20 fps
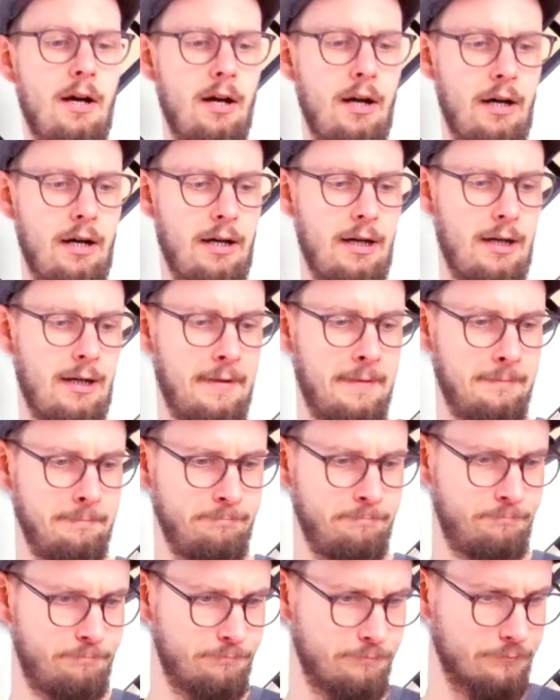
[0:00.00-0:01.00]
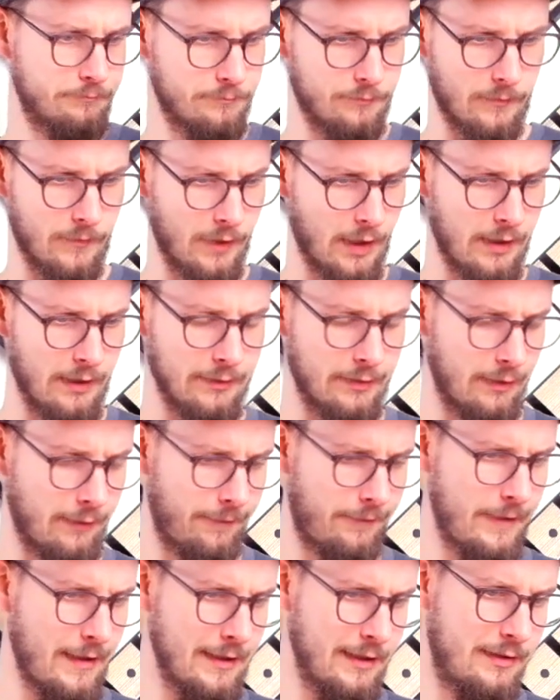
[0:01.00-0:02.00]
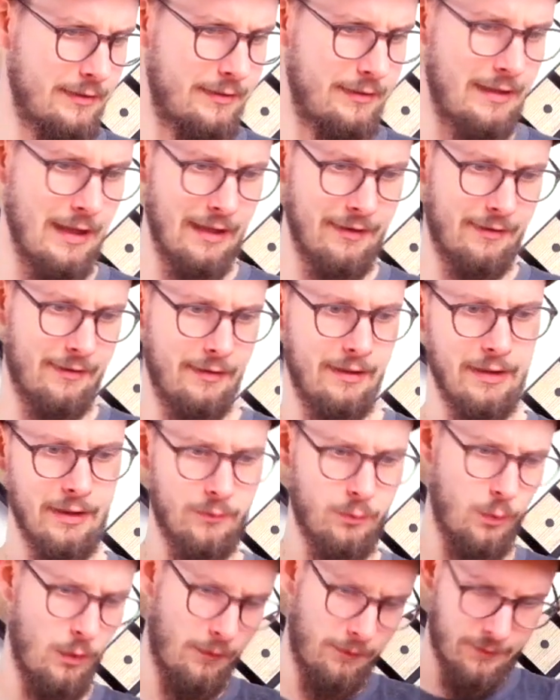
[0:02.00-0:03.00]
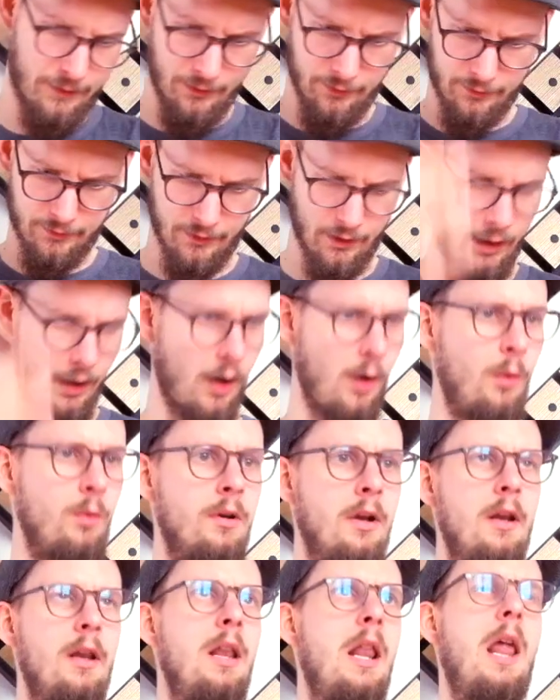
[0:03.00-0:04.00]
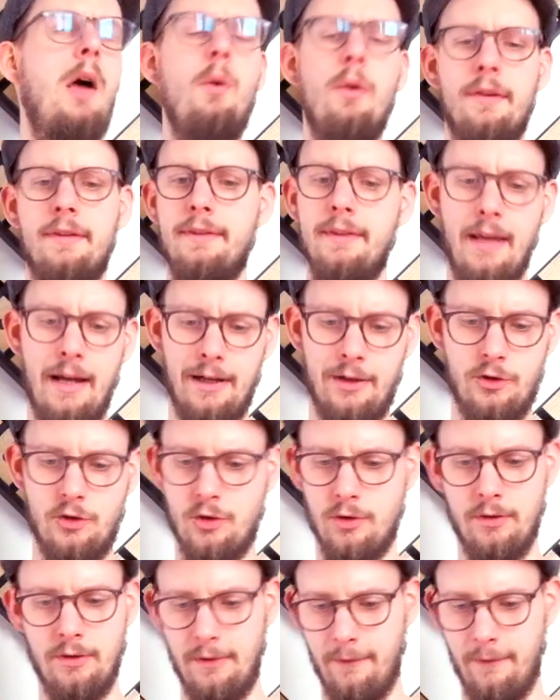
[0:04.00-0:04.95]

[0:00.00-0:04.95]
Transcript: And I think that's it with this whole lower section.